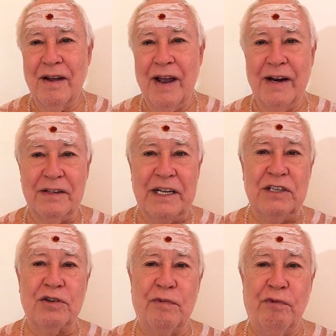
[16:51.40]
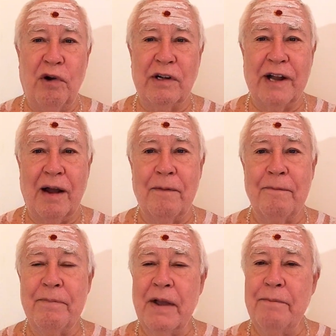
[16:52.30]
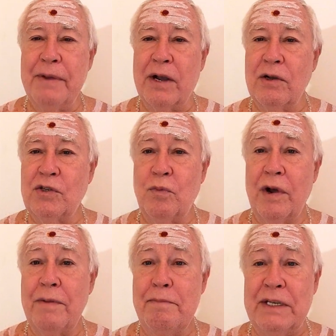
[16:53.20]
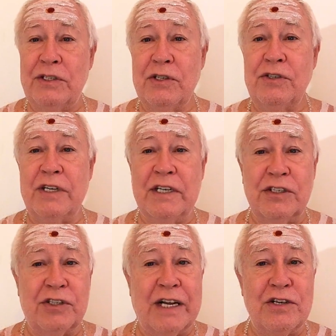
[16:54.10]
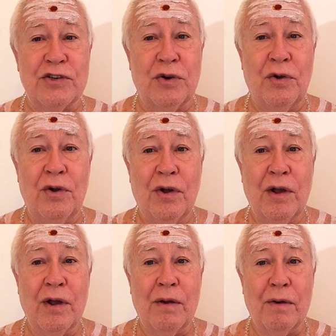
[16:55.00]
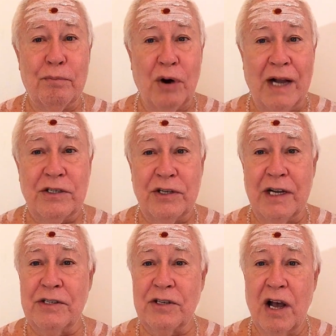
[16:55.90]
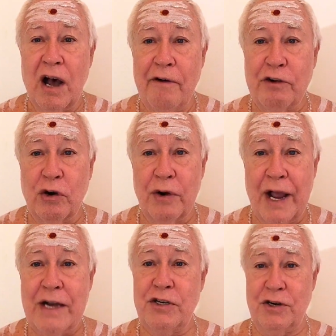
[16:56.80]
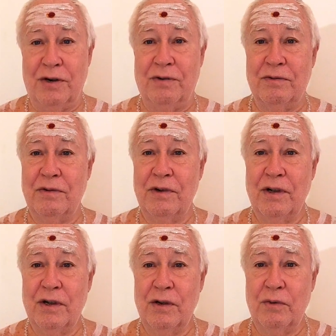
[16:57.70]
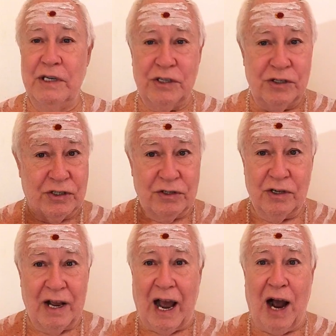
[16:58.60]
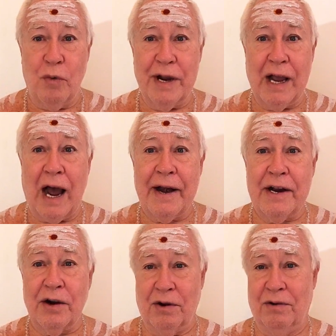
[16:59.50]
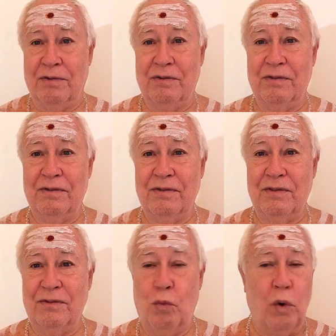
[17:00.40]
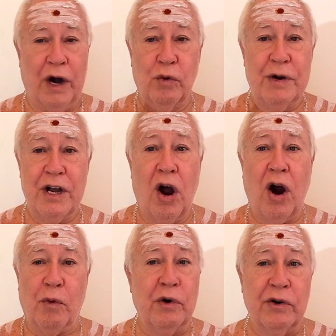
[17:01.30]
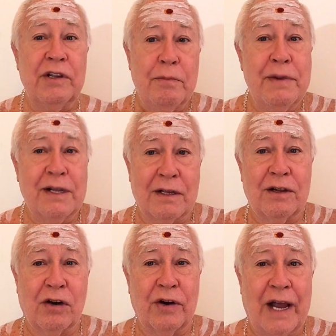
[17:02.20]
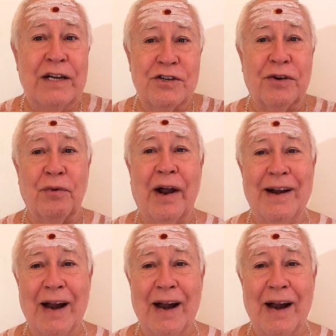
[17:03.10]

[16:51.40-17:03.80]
And it leads to fall down because one misses the essential process of creation, which is how we got here. Where we are. We're in the middle of the creation right